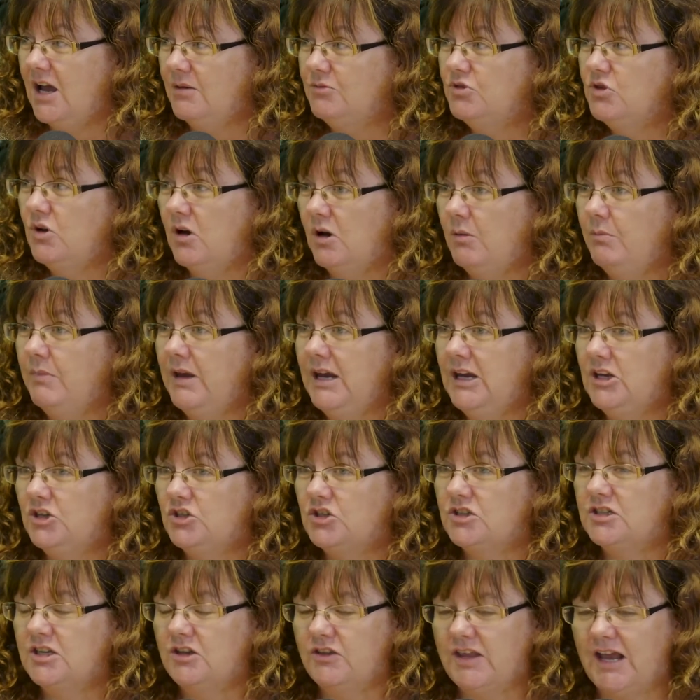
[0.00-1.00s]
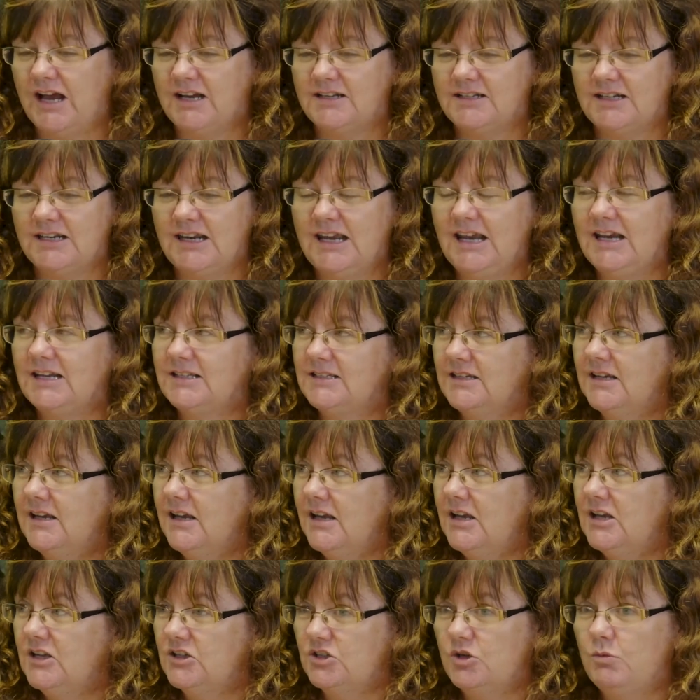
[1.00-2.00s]
Do you know what I mean? Just so they had
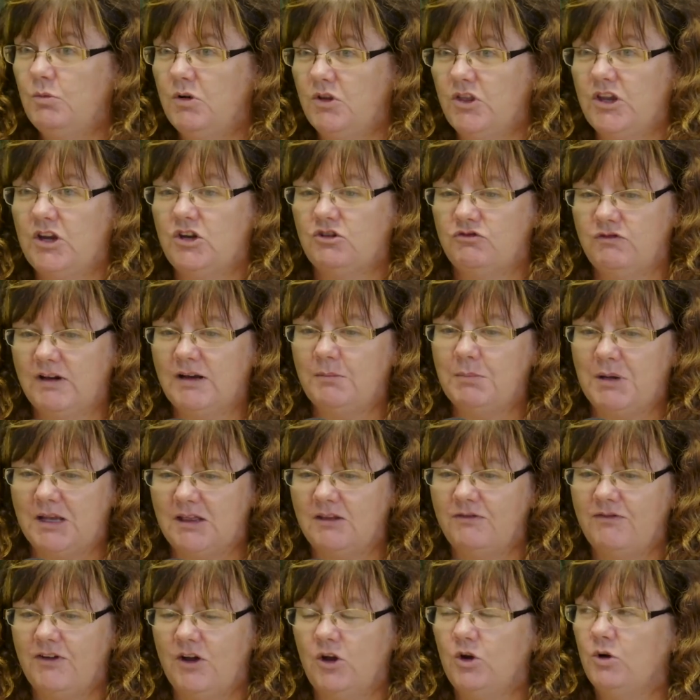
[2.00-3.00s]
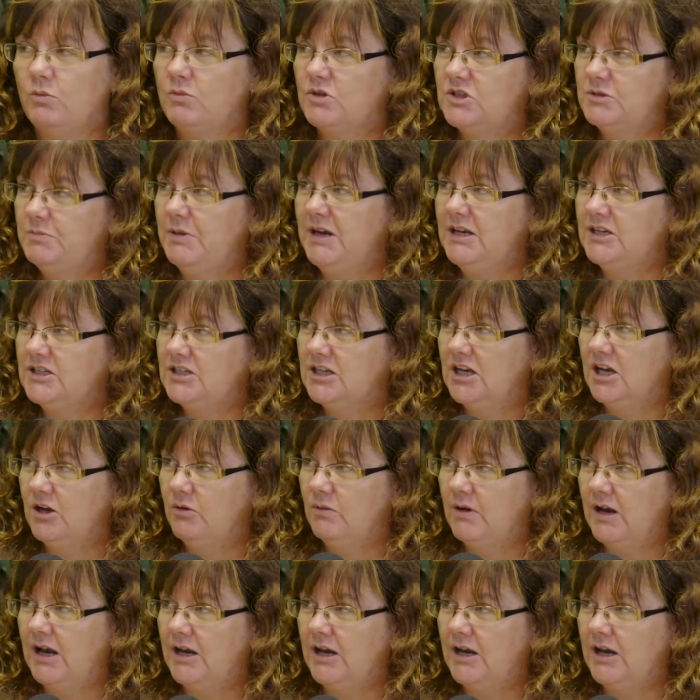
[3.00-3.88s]
someone they could pick the phone up and speak to,